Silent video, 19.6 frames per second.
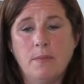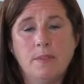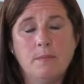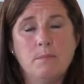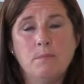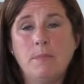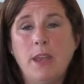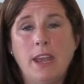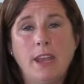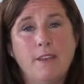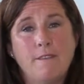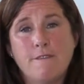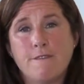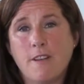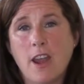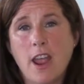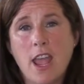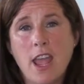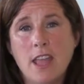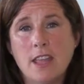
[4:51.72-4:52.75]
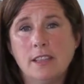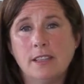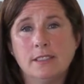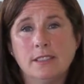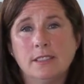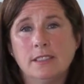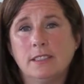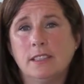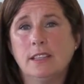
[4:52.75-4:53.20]
Many
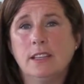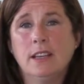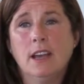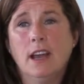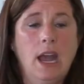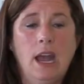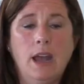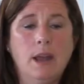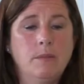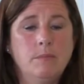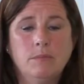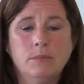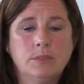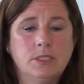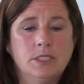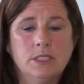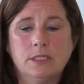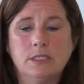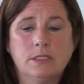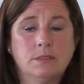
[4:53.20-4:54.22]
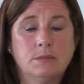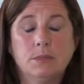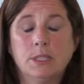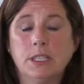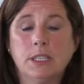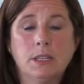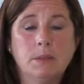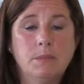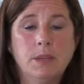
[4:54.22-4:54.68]
friends, just
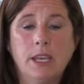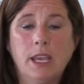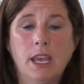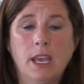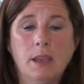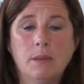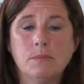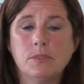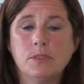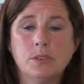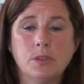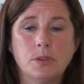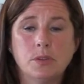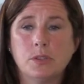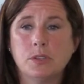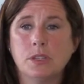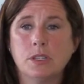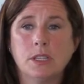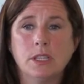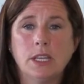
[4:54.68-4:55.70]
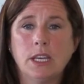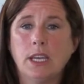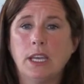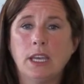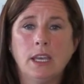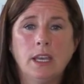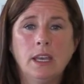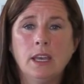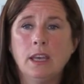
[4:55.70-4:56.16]
really became
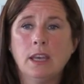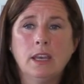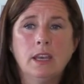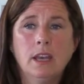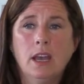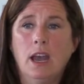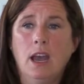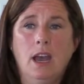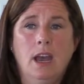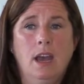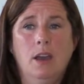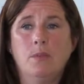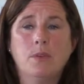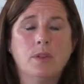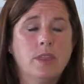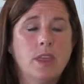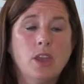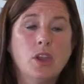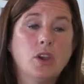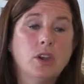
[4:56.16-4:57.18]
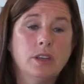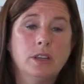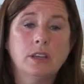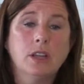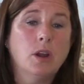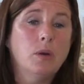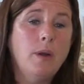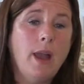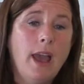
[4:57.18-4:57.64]
socially where they
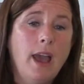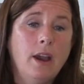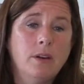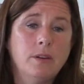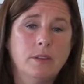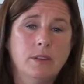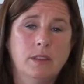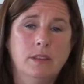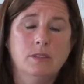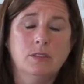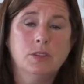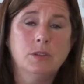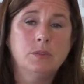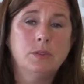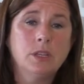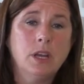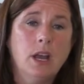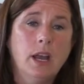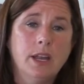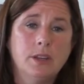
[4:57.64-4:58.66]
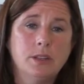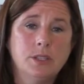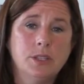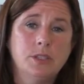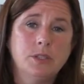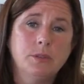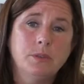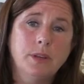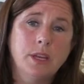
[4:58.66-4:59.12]
couldn't go out, too tired
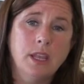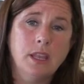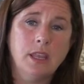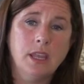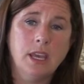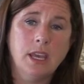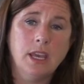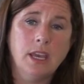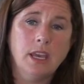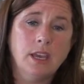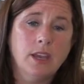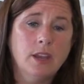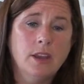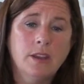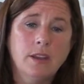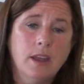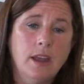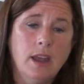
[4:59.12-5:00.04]
to do anything.